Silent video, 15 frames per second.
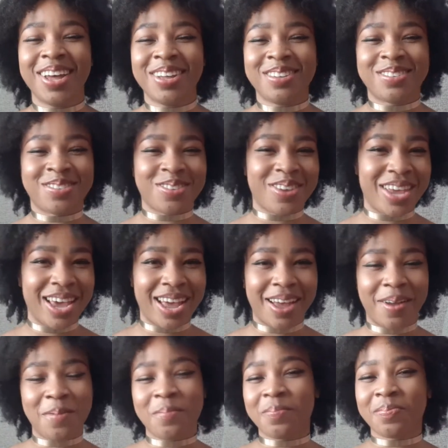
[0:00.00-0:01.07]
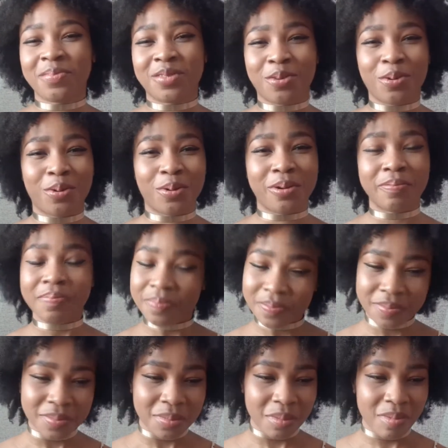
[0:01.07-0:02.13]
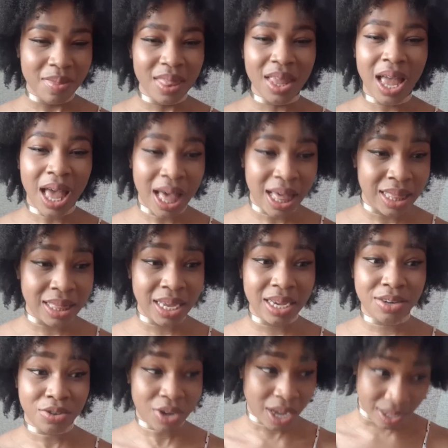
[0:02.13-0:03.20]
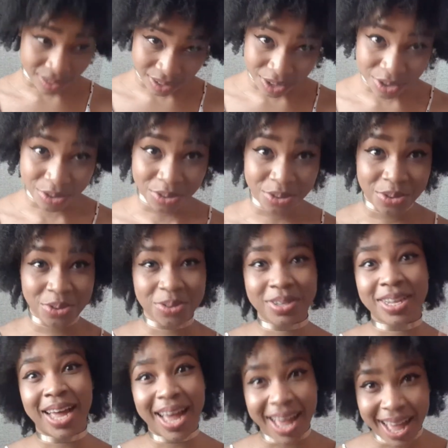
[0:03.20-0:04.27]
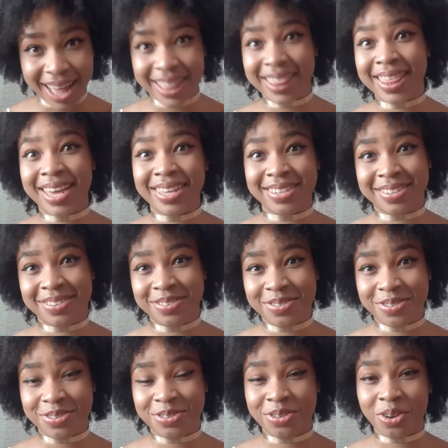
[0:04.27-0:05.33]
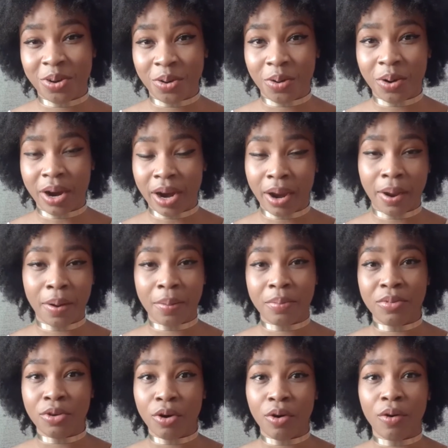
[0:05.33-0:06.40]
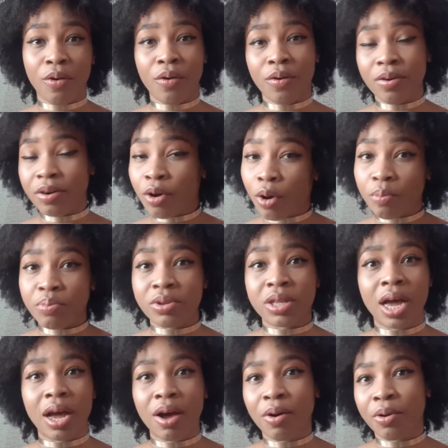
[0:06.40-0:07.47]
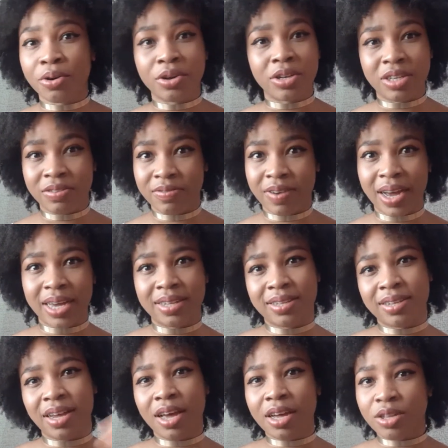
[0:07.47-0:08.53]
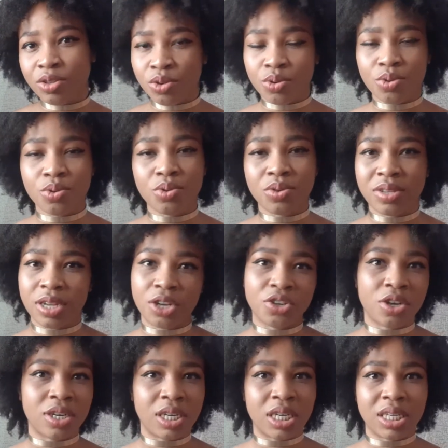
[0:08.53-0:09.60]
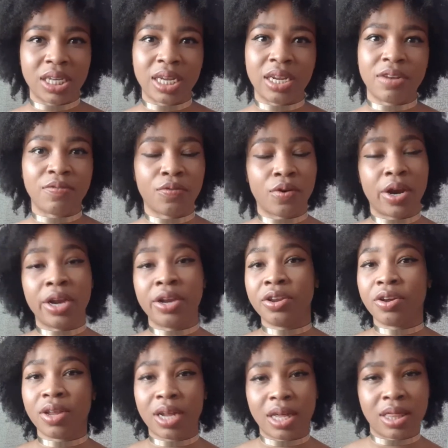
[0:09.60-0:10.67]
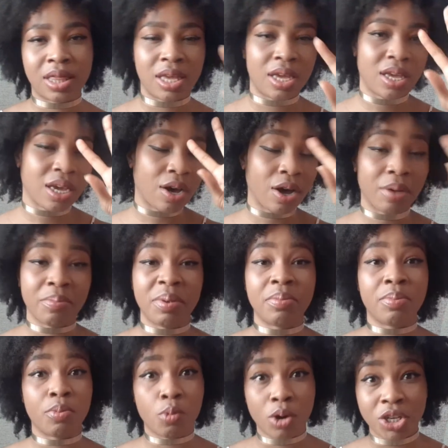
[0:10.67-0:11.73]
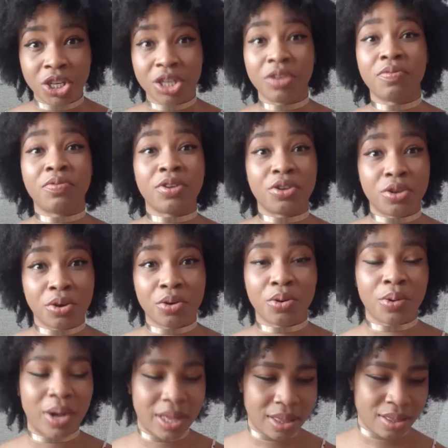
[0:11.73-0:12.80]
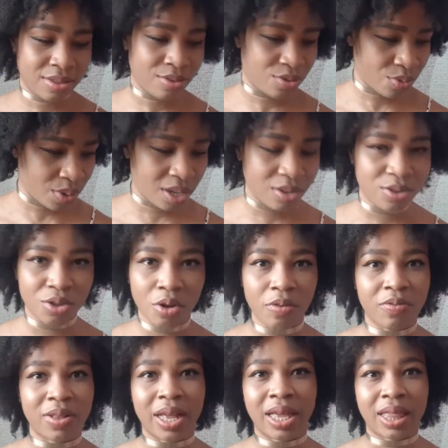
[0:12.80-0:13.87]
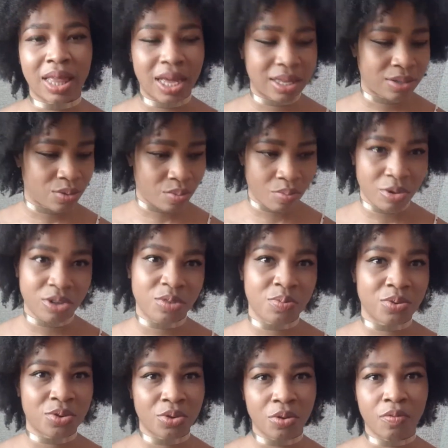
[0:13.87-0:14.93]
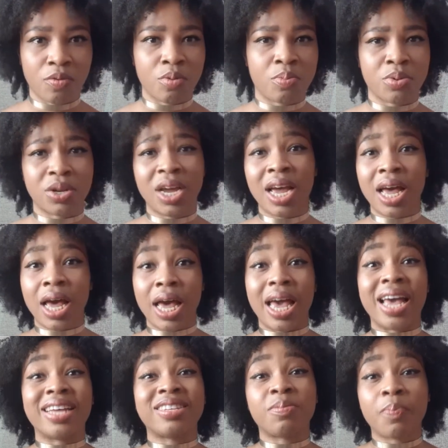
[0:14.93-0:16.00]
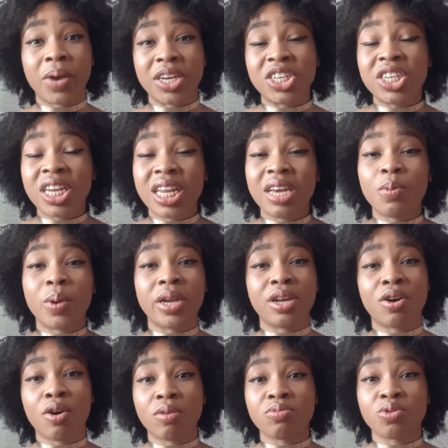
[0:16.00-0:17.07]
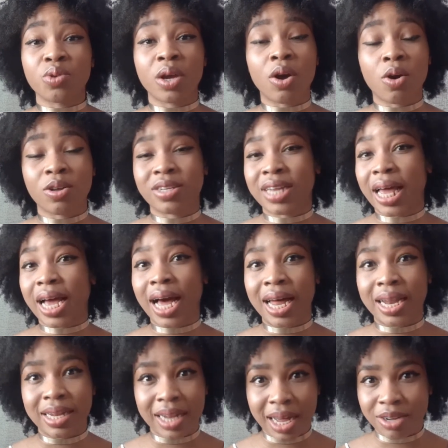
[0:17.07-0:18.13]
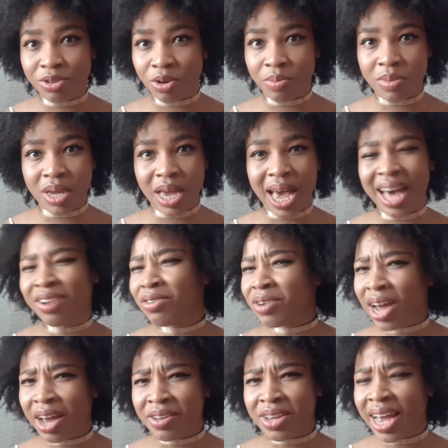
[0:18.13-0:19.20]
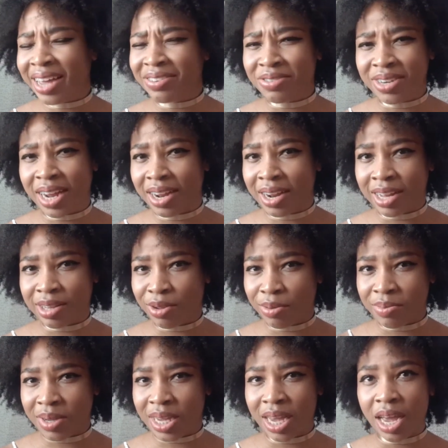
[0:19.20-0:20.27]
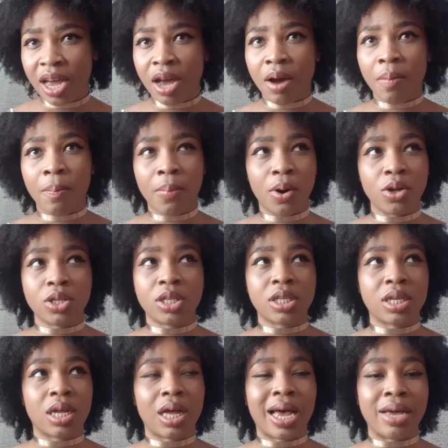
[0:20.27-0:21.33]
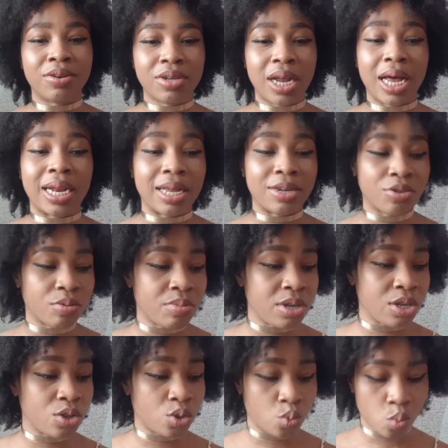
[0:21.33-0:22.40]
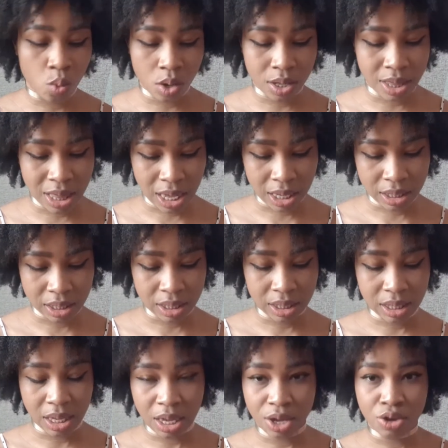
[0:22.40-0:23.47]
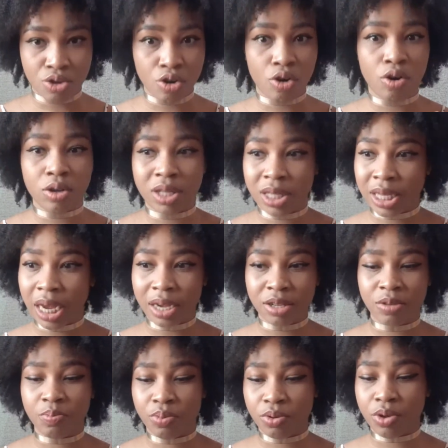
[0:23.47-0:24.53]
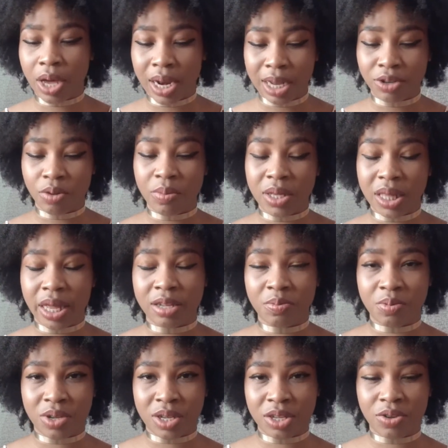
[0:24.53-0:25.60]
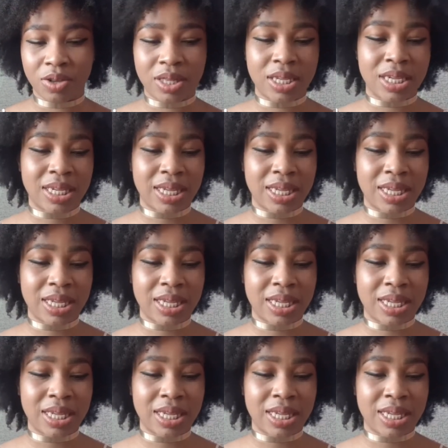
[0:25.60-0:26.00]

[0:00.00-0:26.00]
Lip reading: So yeah, so and then you can still use those and then still use your computer or your device to search on the internet for any other thing, and maybe watching a video and doing stuff like that, multiple stuff open, especially when it comes to a course like anatomy. I don't know how you guys read anatomy, but I know that anatomy is one that your textbook, your anatomy textbook is on this